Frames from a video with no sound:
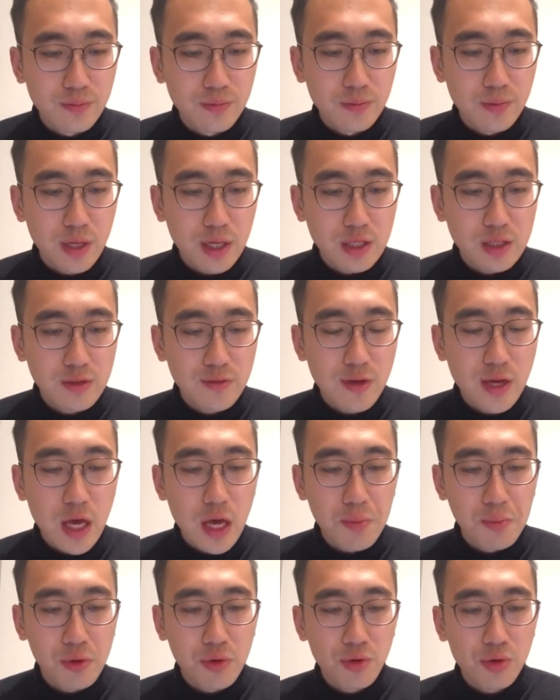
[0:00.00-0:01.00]
Next one,
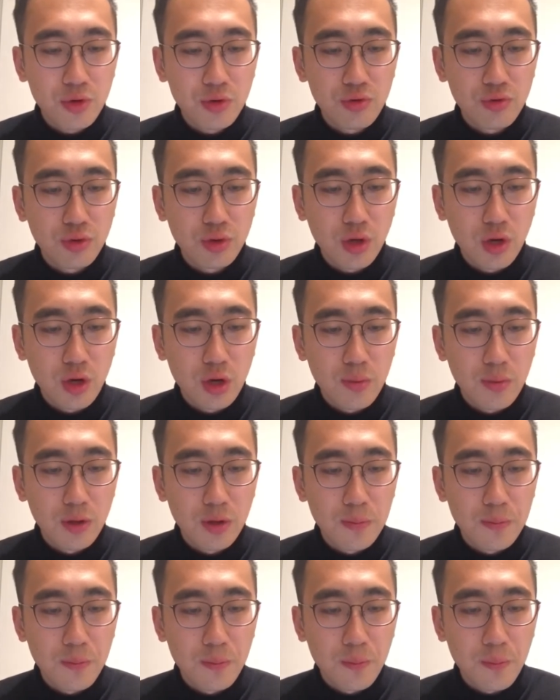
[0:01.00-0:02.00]
I'm going to talk about the
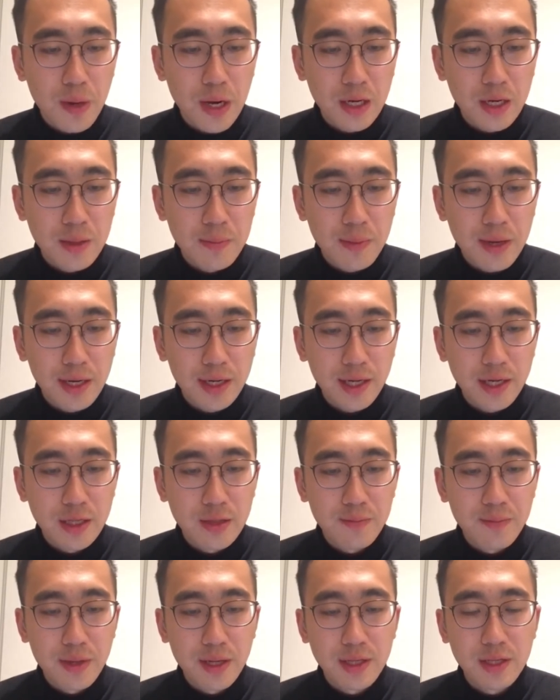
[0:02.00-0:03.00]
money market
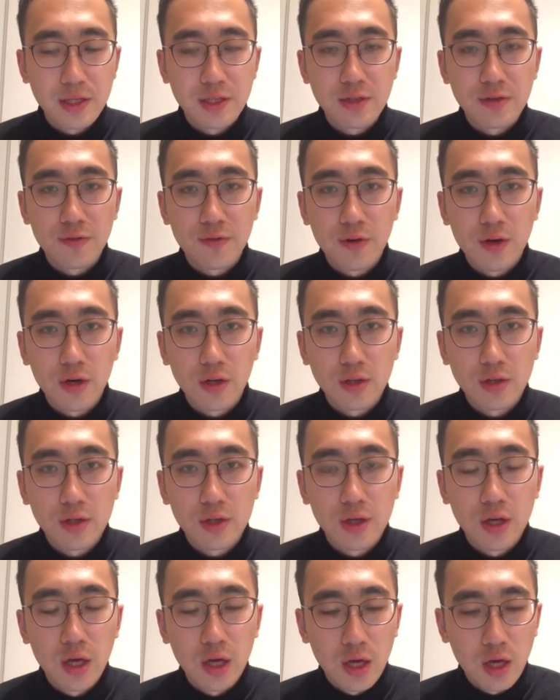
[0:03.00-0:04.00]
managed fund.
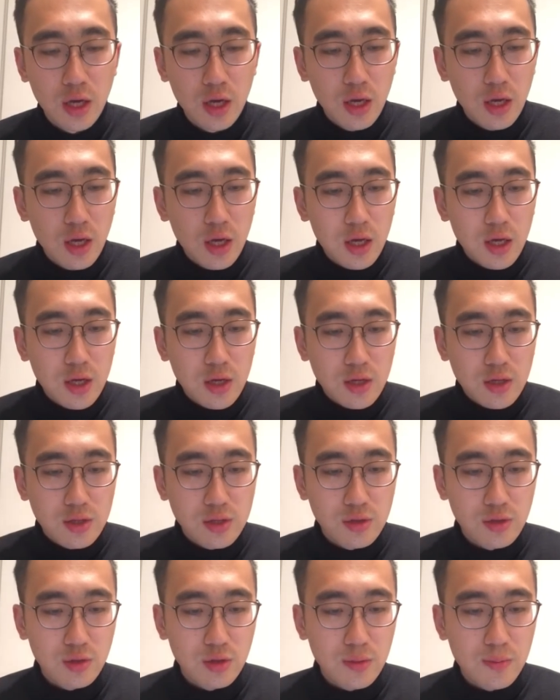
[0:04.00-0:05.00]

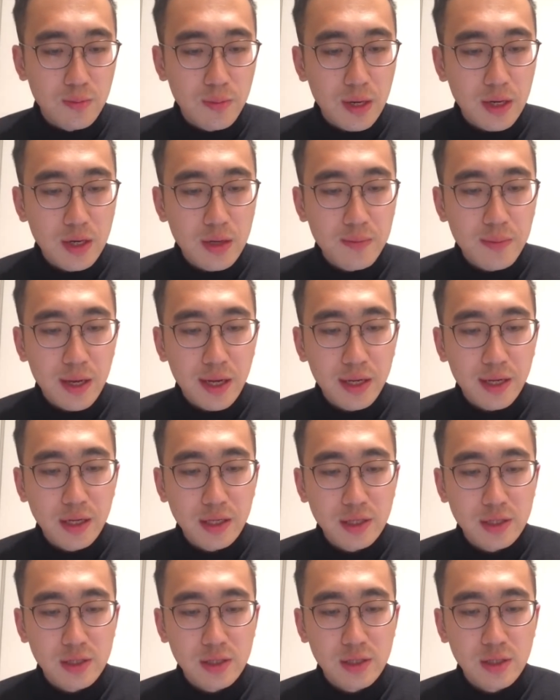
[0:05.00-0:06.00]
So the money
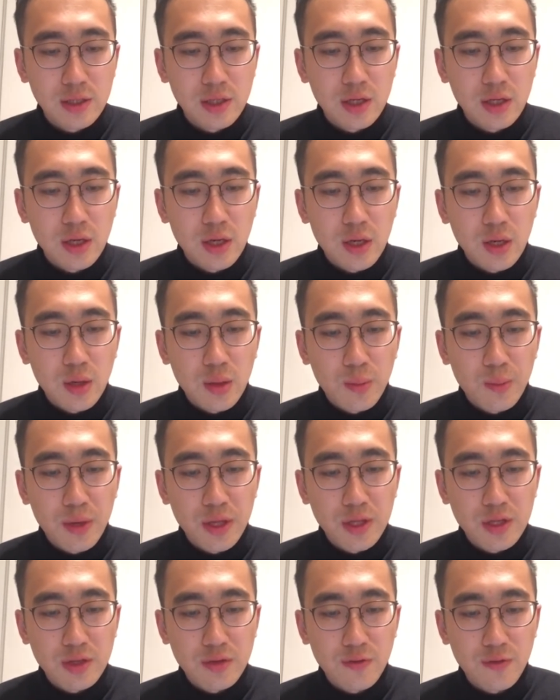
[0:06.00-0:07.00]
market
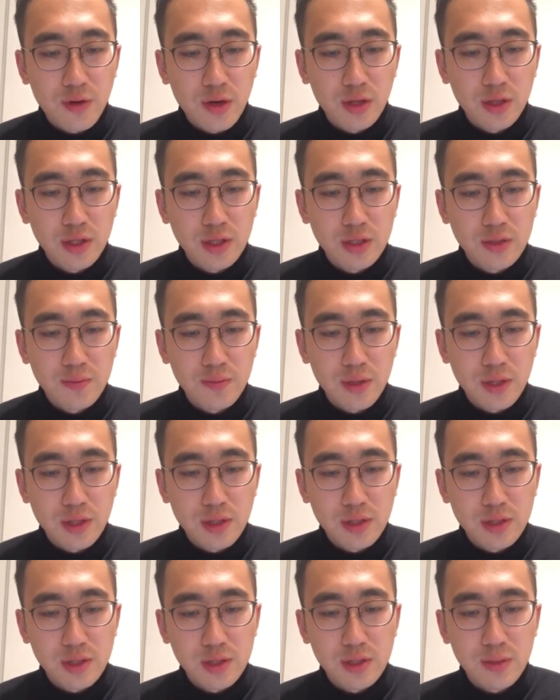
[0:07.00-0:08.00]
managed fund
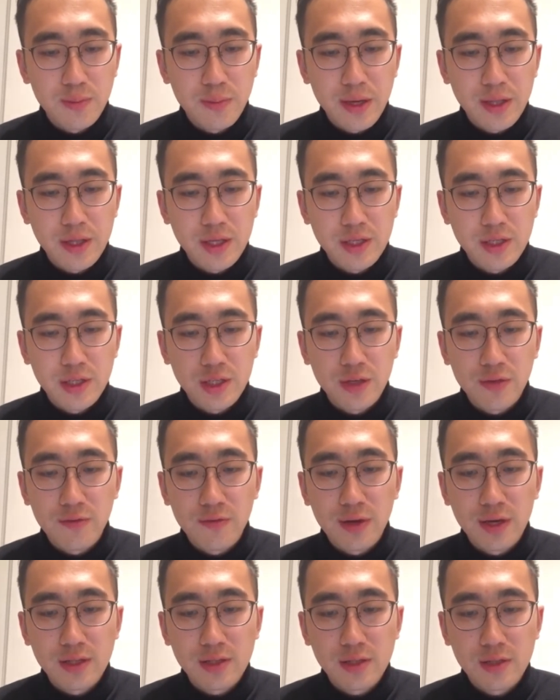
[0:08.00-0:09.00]
means managed
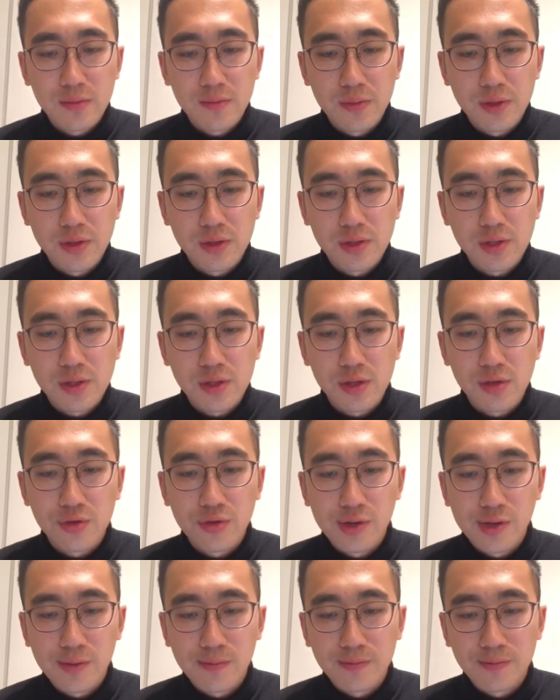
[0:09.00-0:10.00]
investment
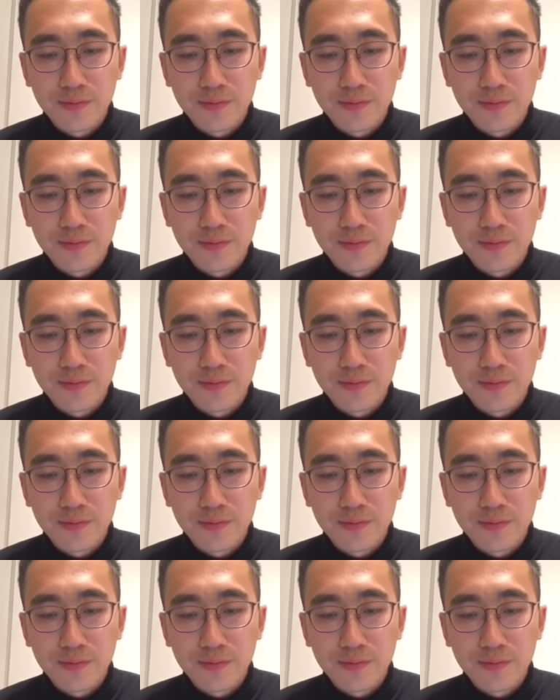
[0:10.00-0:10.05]
scheme,